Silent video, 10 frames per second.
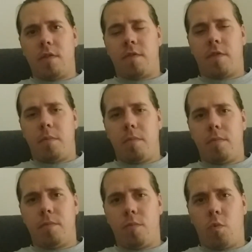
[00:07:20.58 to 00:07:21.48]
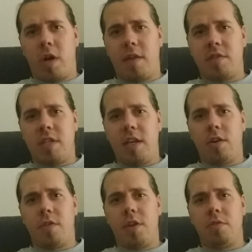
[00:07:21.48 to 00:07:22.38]
From what I've seen
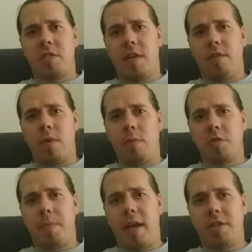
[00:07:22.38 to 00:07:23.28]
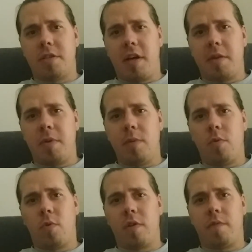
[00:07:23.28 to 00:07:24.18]
on the Note 7 Rebels page, a lot of
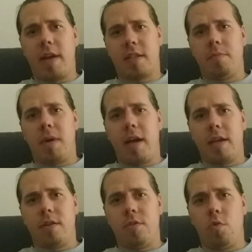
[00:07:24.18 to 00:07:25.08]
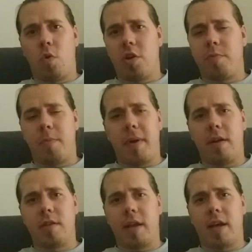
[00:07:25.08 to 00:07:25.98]
people were affected by it who weren't
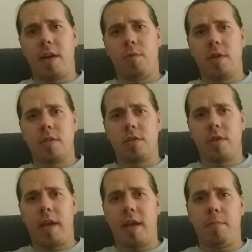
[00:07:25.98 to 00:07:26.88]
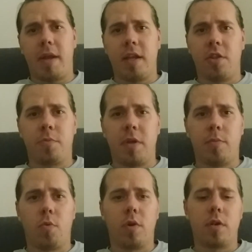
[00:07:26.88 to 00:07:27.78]
prepared like I was, and many other
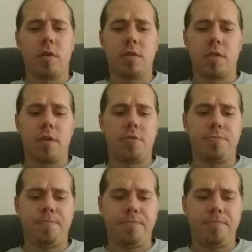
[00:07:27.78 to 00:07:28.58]
people were. So